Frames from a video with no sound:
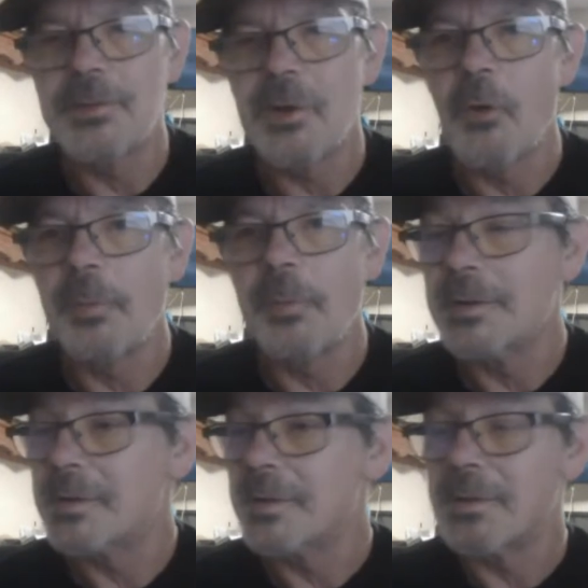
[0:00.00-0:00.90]
was starting to
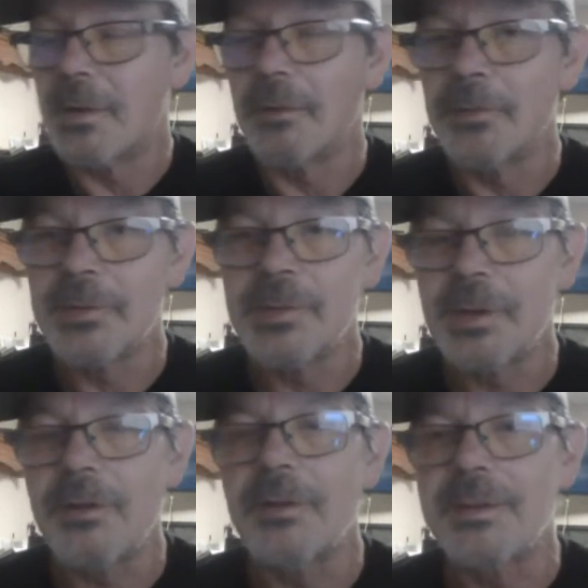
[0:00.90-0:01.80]
set that the wind would
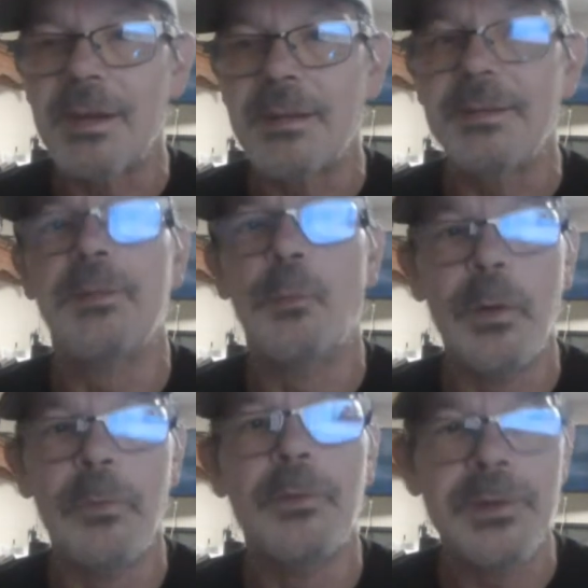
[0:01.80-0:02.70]
slow down, because
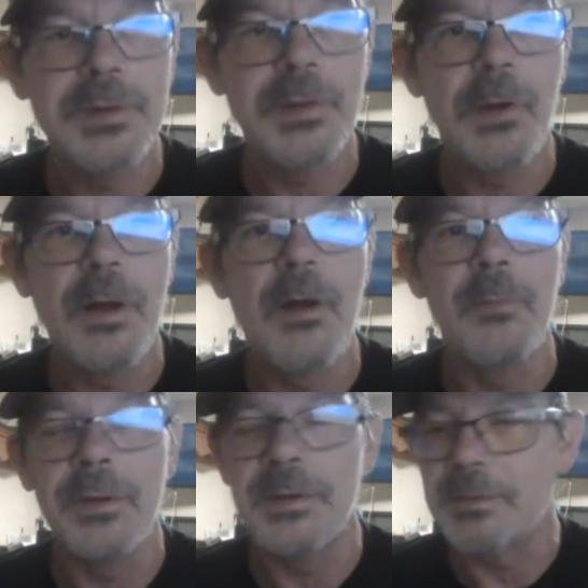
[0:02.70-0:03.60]
it was so windy
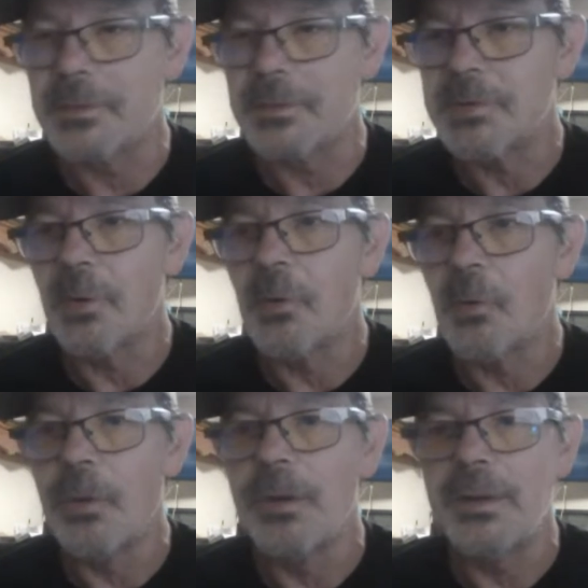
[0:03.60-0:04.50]
at that campground all
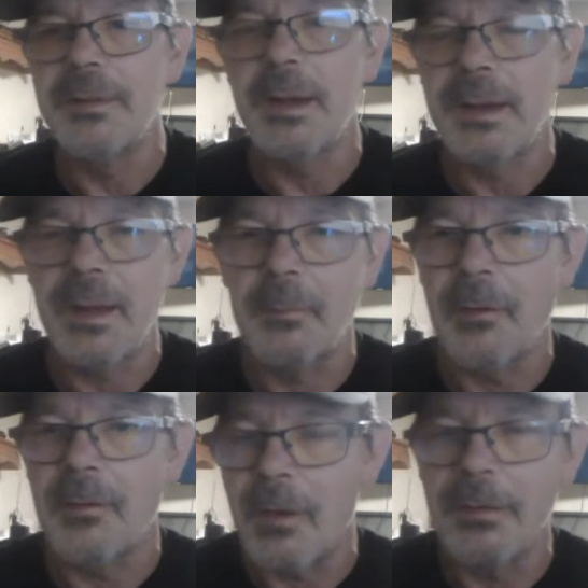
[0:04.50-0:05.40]
day long.
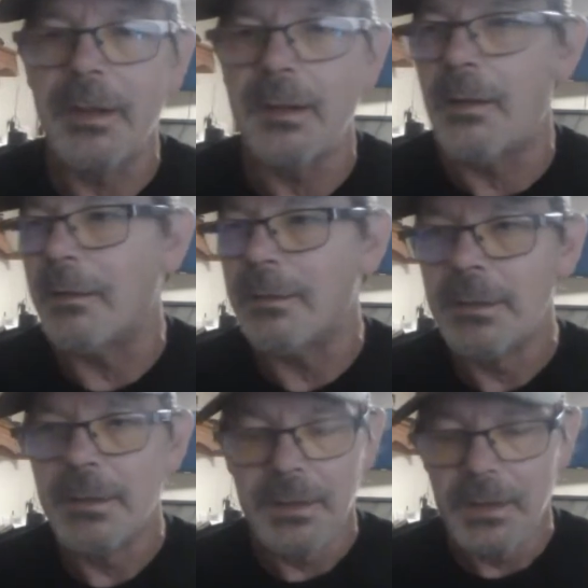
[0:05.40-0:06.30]
From the
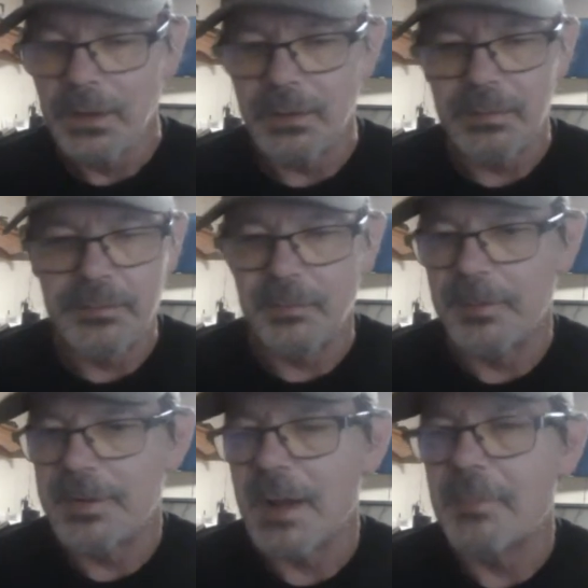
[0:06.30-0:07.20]
time the sun came up till
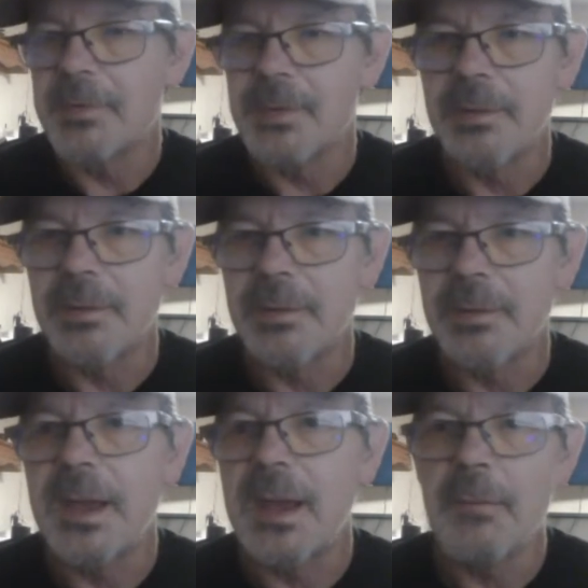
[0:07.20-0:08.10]
the time
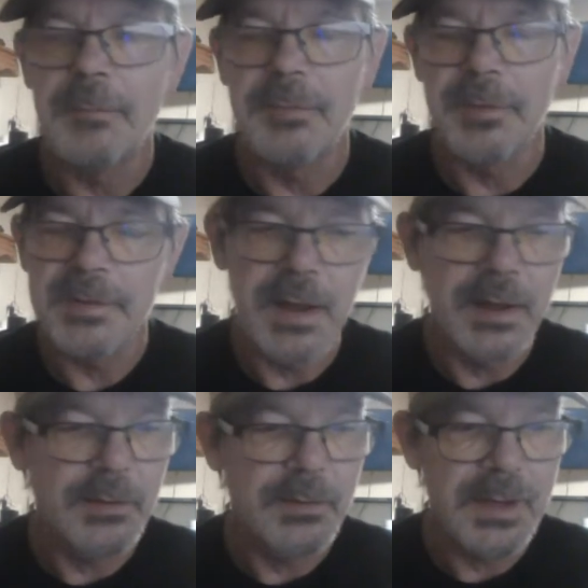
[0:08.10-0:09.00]
the sun went
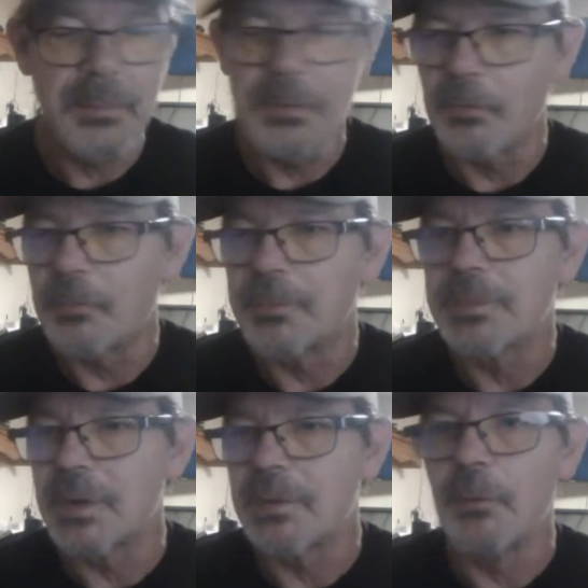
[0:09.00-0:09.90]
down, it was just
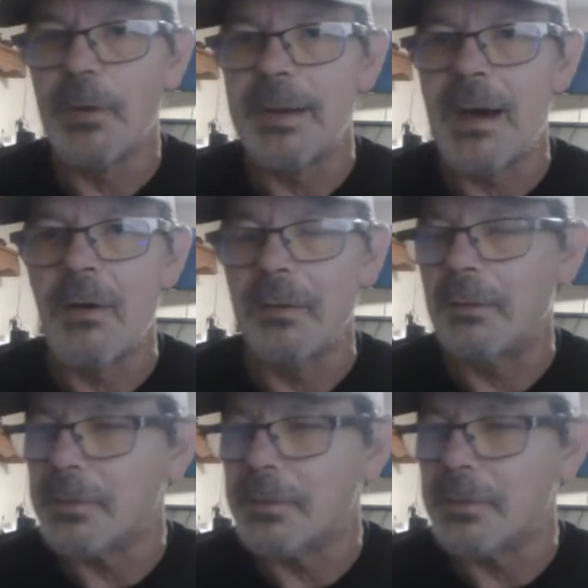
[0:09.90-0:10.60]
nothing but wind.